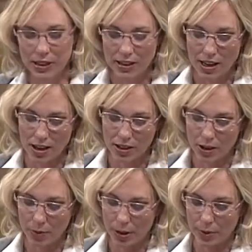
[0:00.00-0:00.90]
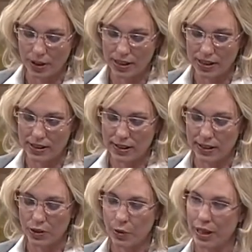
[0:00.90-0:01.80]
talk a little bit about this
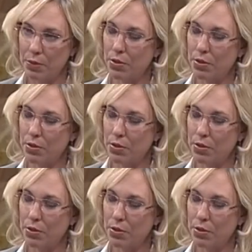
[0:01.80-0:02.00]
deed grant